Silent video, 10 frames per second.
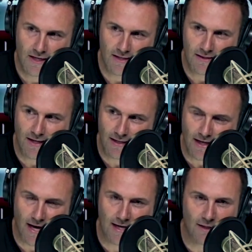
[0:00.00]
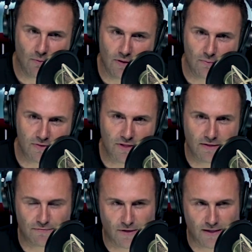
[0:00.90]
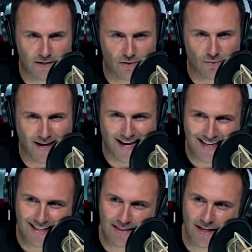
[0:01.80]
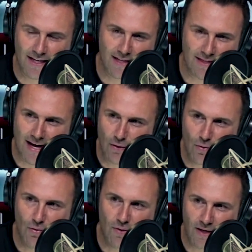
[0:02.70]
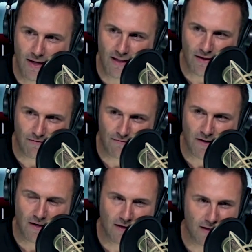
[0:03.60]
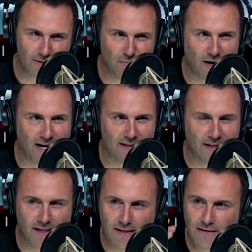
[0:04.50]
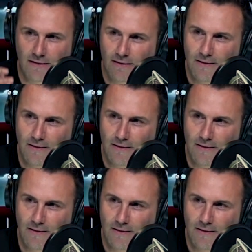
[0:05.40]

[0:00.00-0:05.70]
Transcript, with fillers: he didn't think anyone was going to fricking do anything. He thought, who in the fuck is Brad Lea?